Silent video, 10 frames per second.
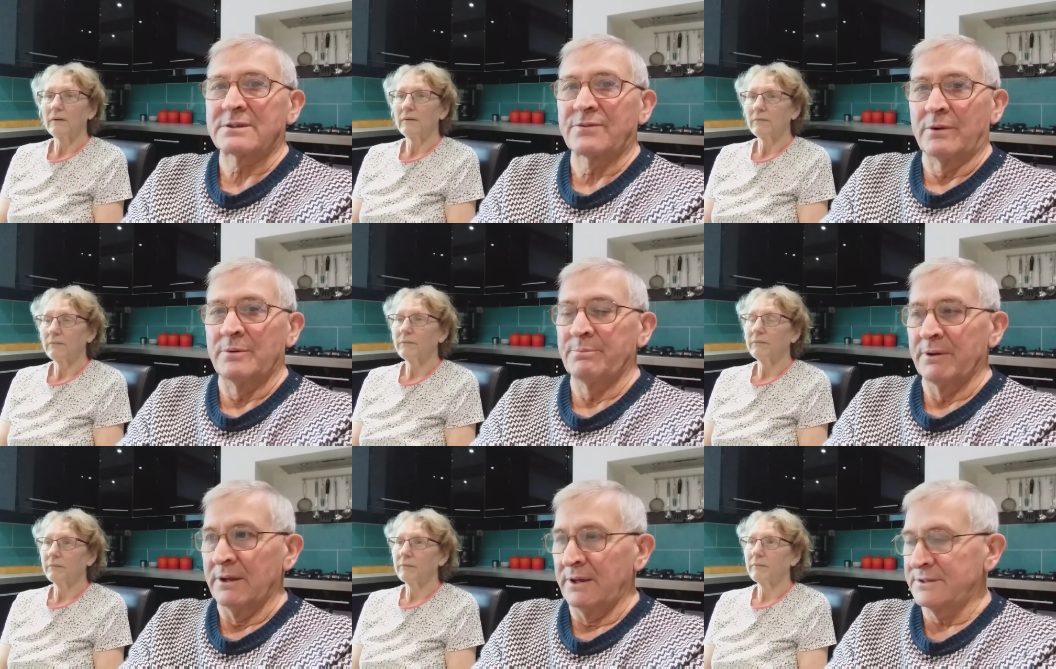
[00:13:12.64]
Speaker 1: no. from a
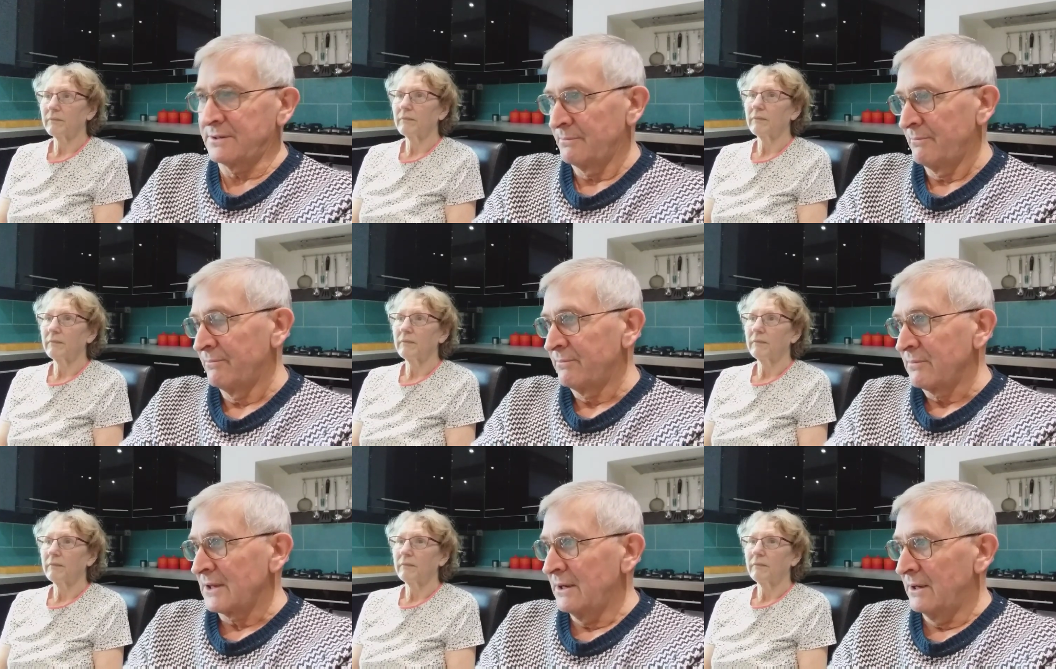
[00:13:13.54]
place,
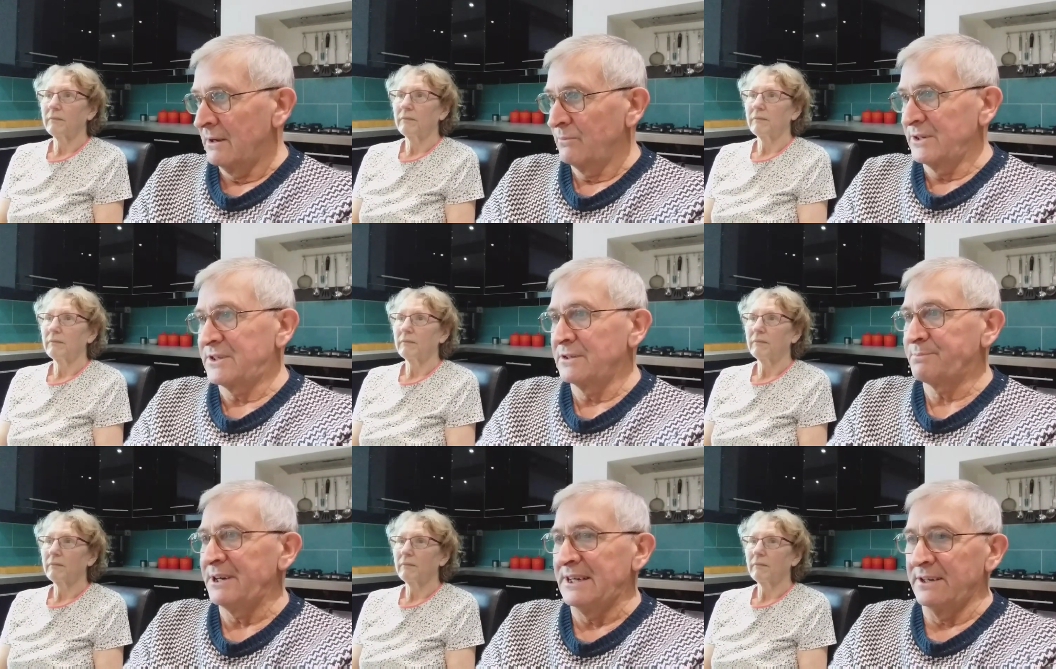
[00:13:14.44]
um, which is
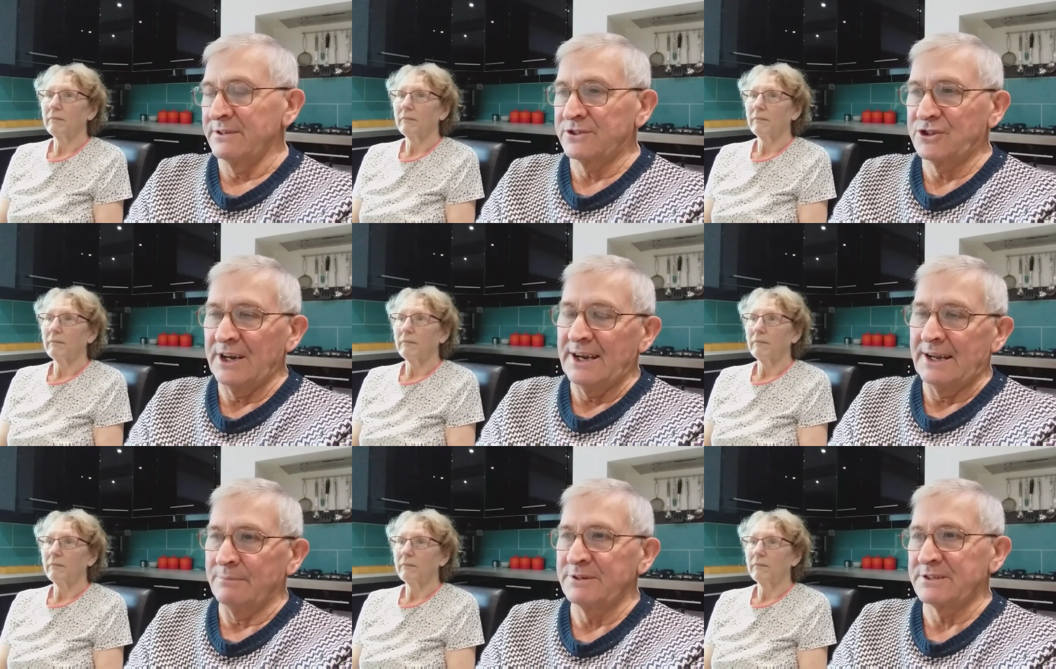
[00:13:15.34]
part of the
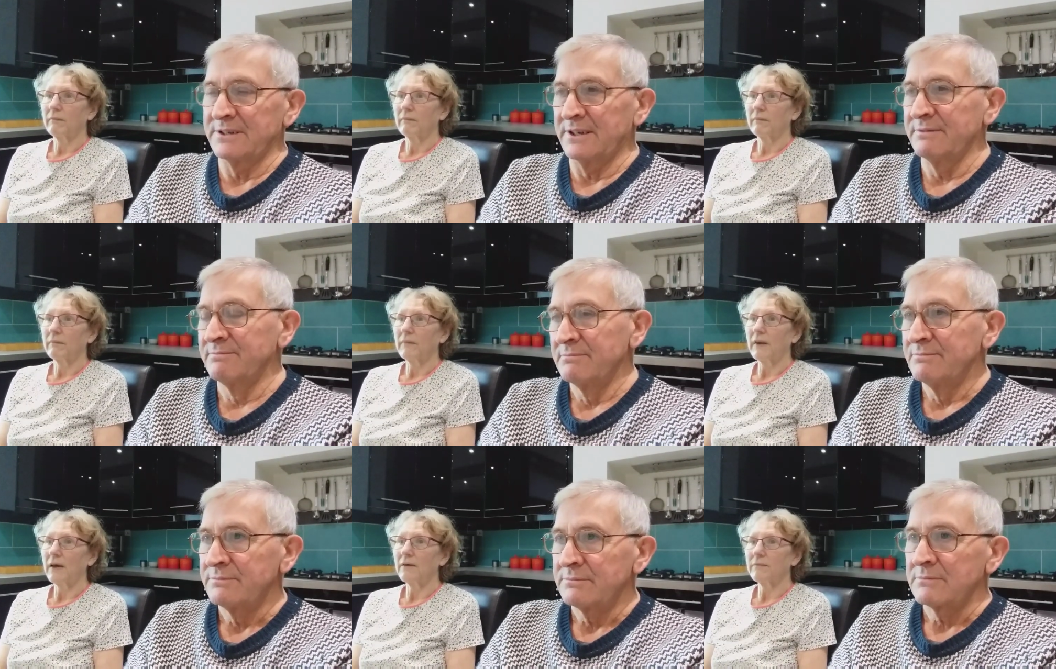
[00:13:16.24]
charm, isn't it?
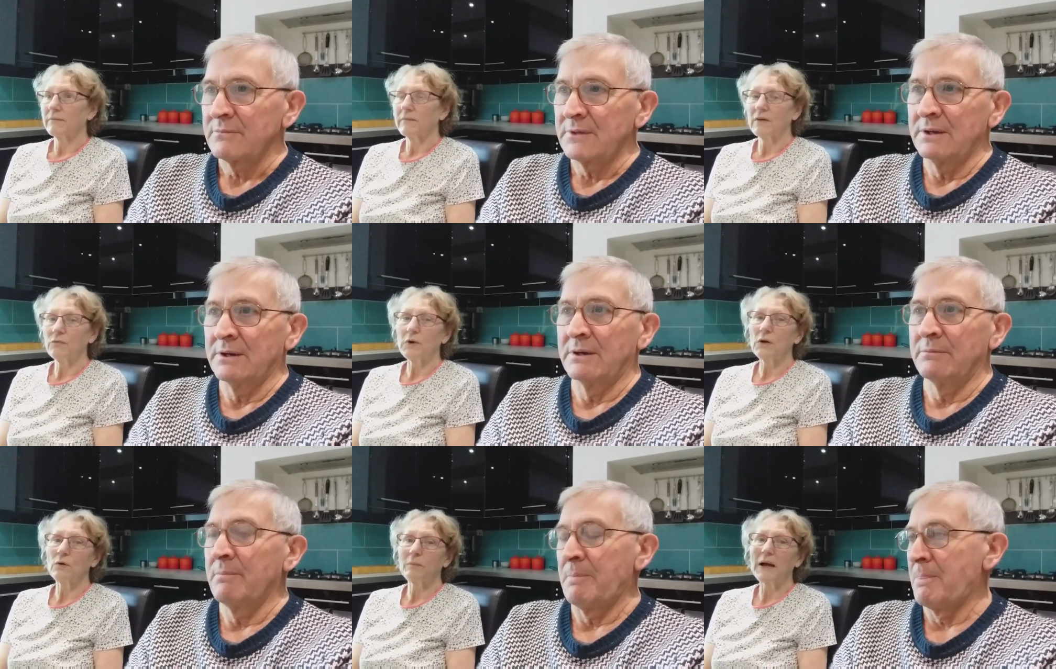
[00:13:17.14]
Yeah. If um,
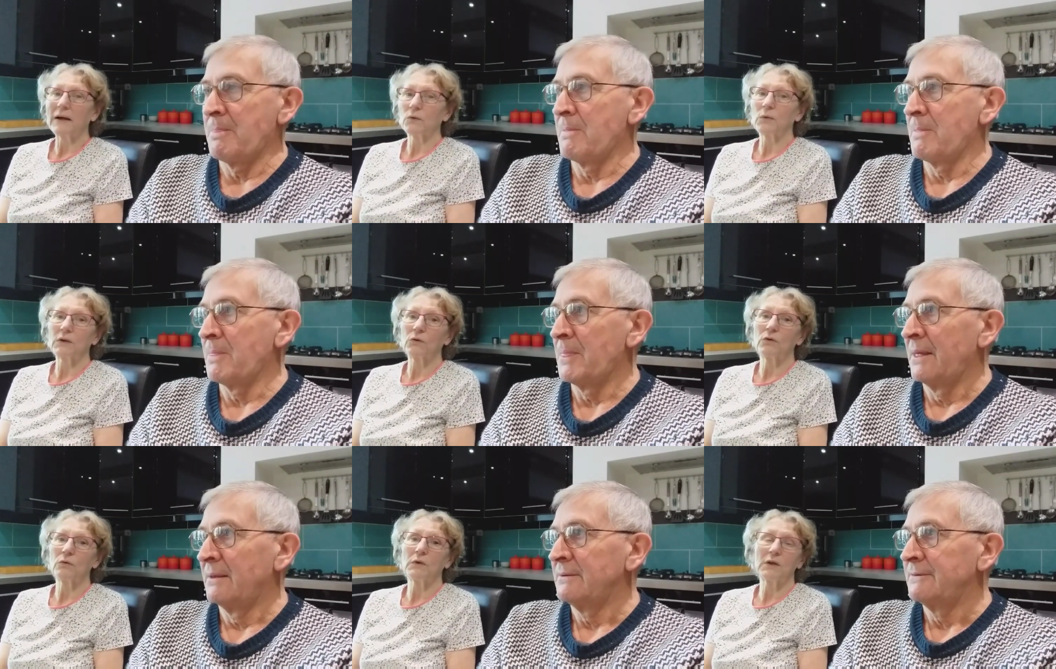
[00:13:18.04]
we go
Speaker 2: back, we
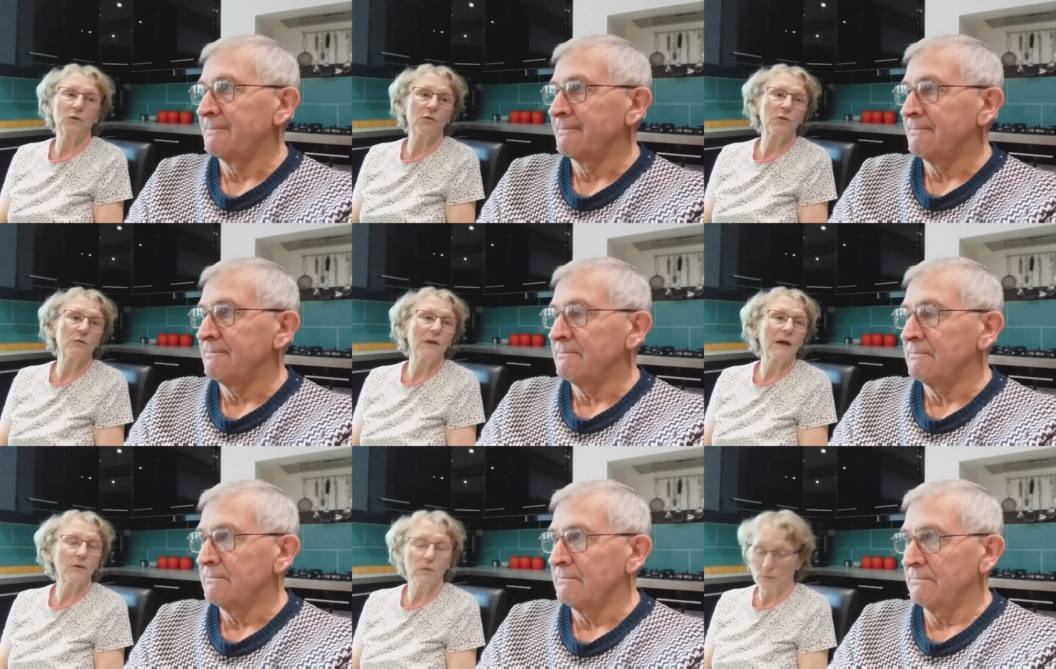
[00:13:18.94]
could we could do
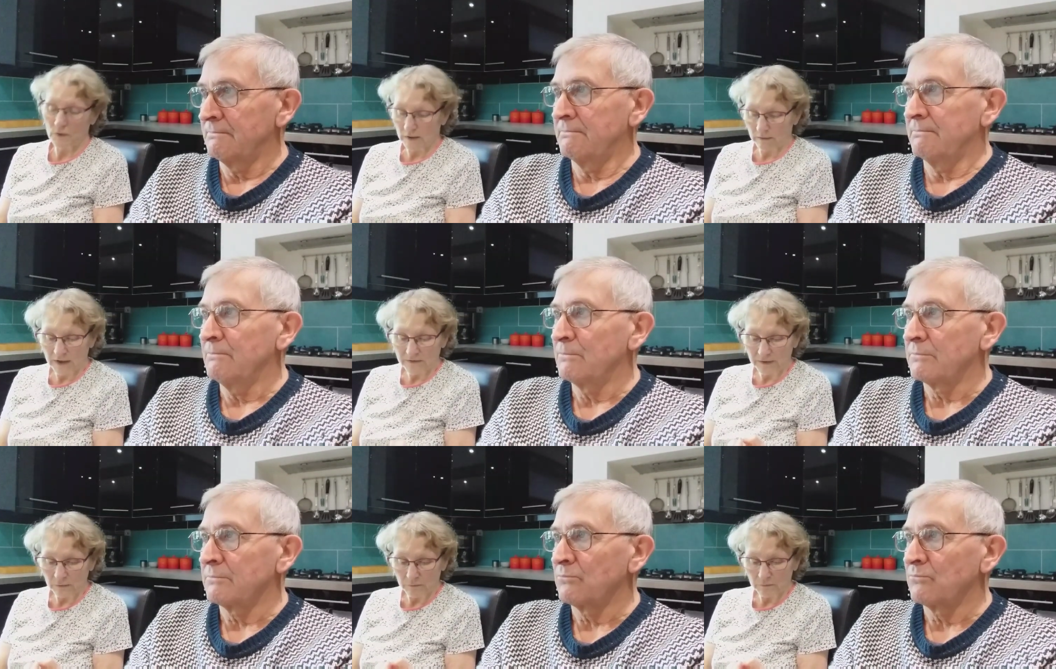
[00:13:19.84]
that, mm. and I
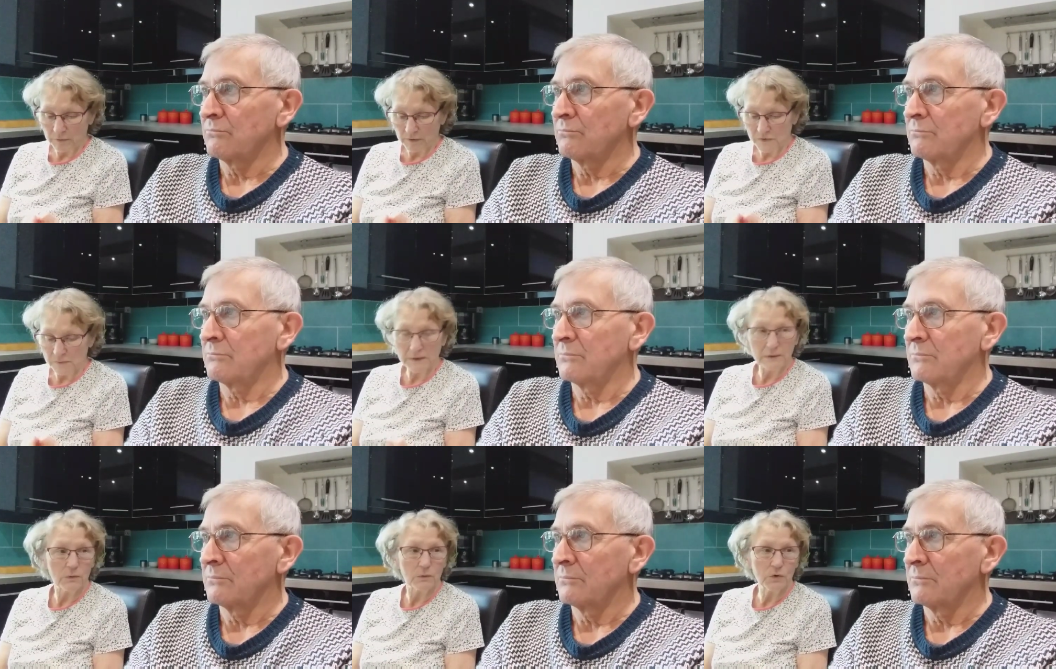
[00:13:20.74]
think
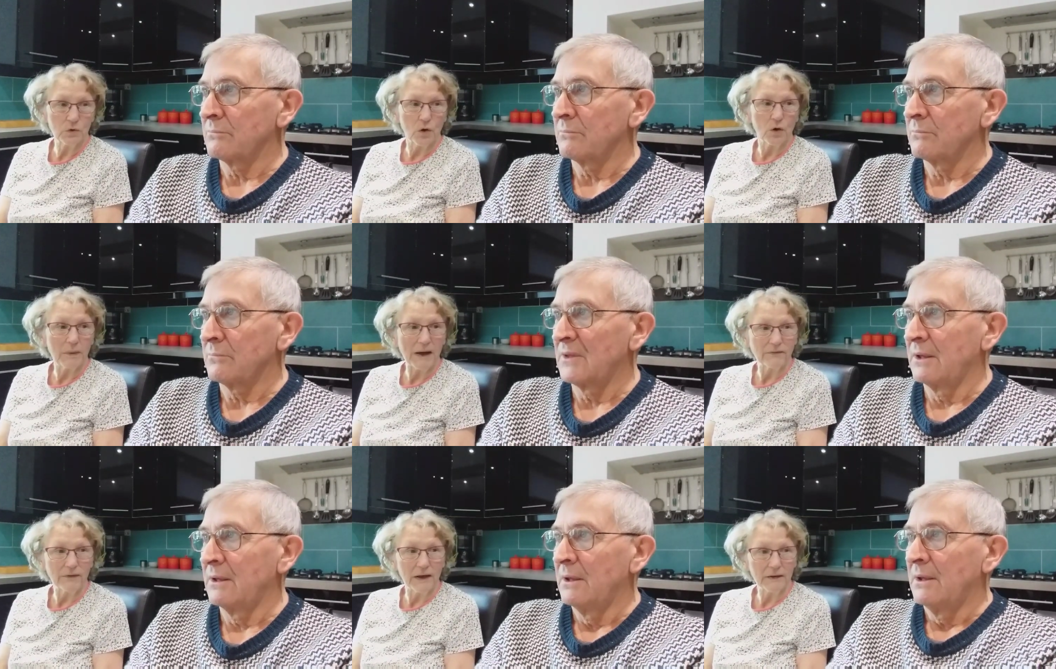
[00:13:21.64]
Possibly we would go
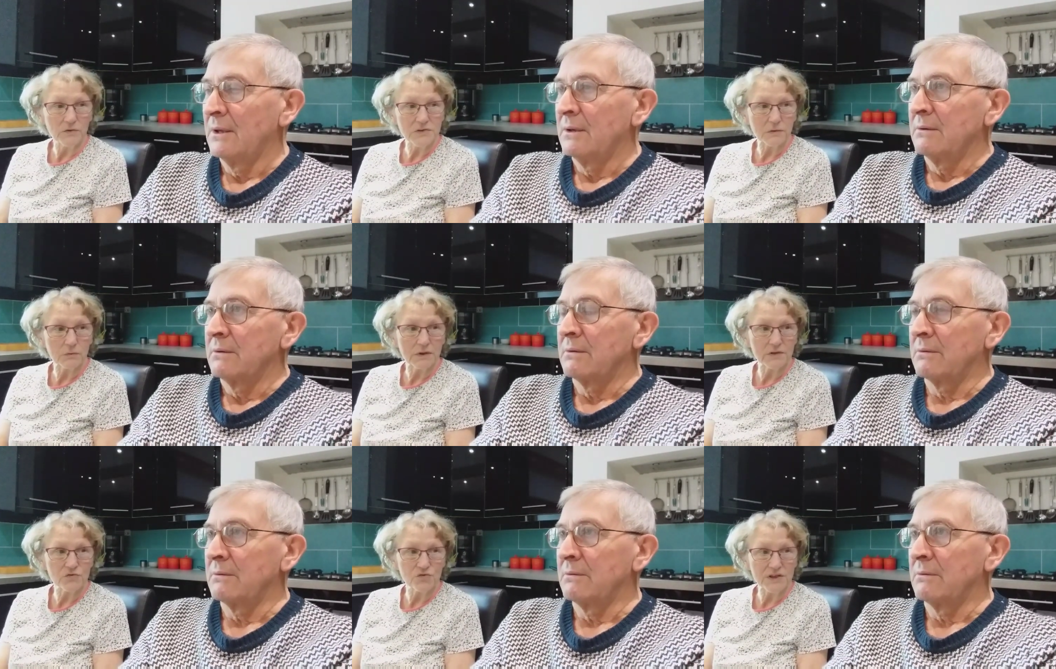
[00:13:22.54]
back there because it were
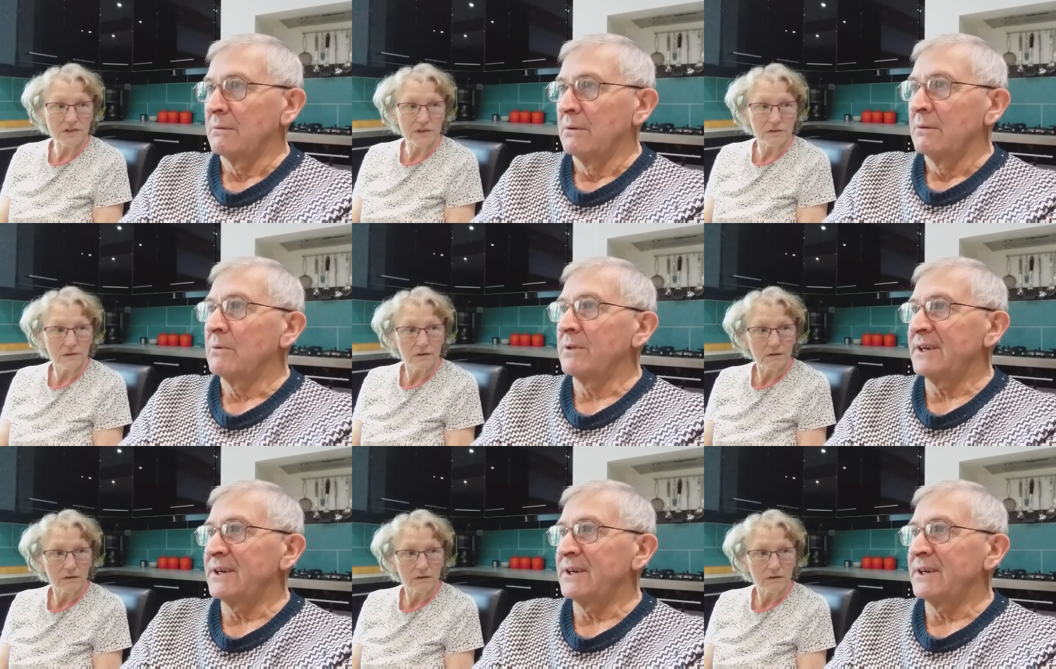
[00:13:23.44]
interesting.